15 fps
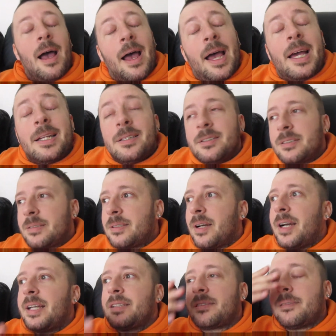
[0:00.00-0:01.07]
And
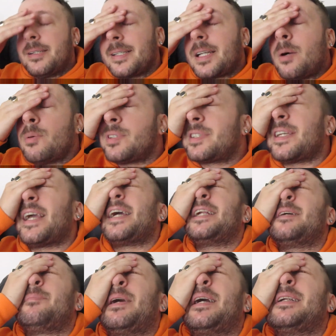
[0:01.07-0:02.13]
guys, like I was
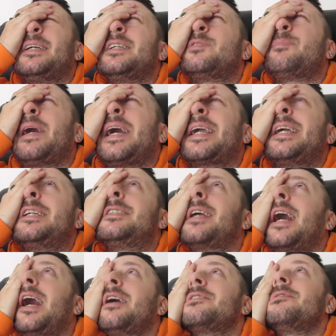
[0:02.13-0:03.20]
saying about this package that
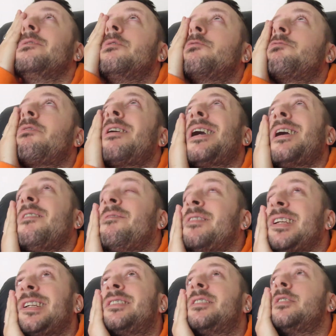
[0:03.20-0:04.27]
hasn't
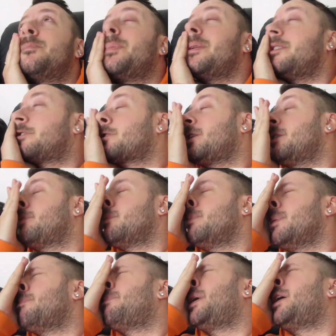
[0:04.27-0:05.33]
arrived, it has been driving
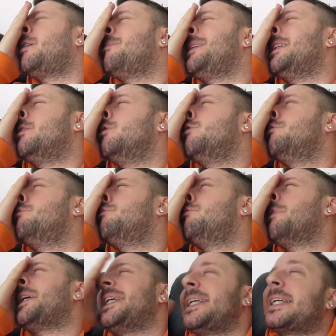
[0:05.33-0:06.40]
me barmy all
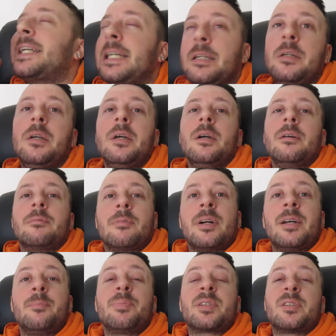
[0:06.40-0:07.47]
week,
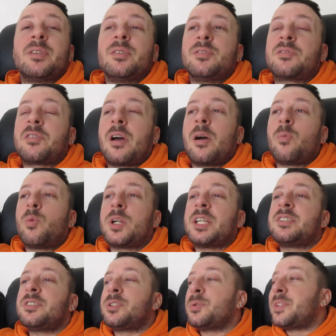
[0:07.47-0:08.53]
right? Because I
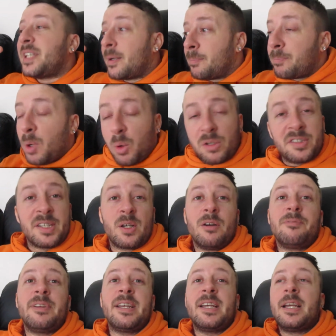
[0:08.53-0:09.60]
wanted to do the unboxing
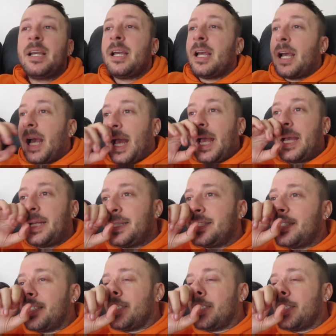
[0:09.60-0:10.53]
of it and